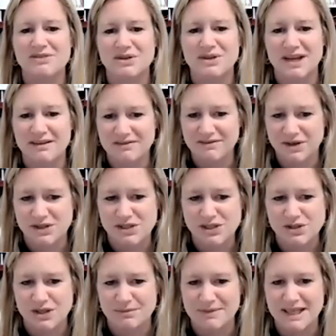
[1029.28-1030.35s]
you that first
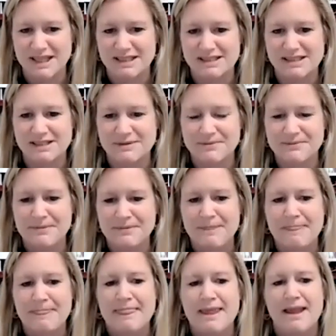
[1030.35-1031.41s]
treatment.
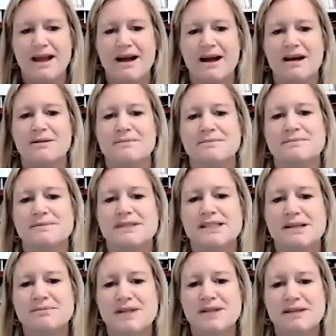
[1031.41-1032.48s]

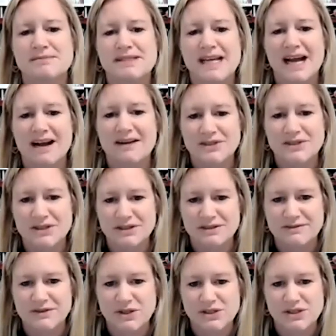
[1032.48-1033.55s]
Sometimes after your
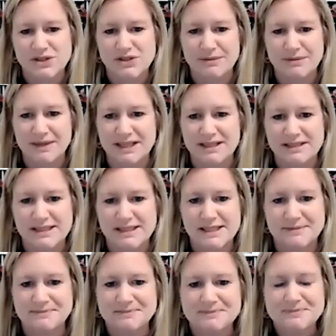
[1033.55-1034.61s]
first treatment,
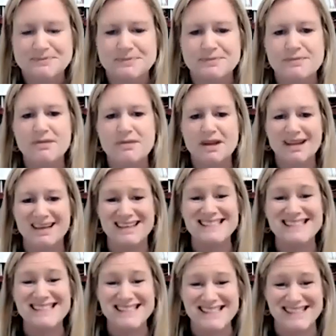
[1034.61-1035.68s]
in
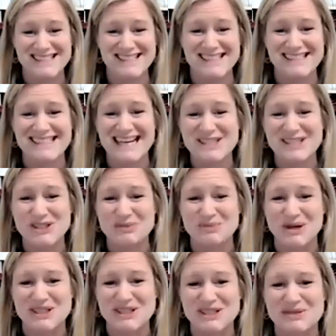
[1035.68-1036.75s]
addition to the tattoo
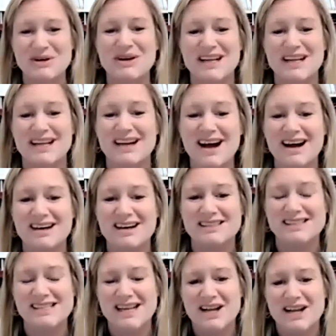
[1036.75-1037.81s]
marks you already got,
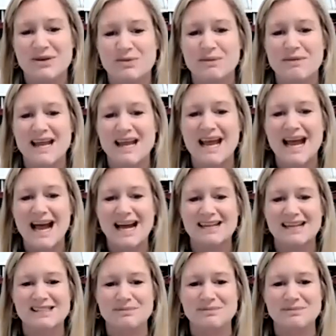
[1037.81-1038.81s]
we may add some